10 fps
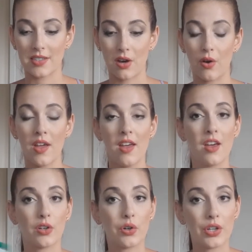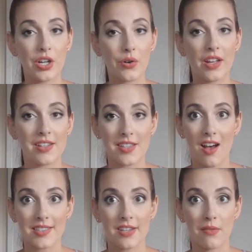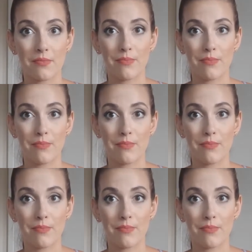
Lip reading: So coconut oil is awesome.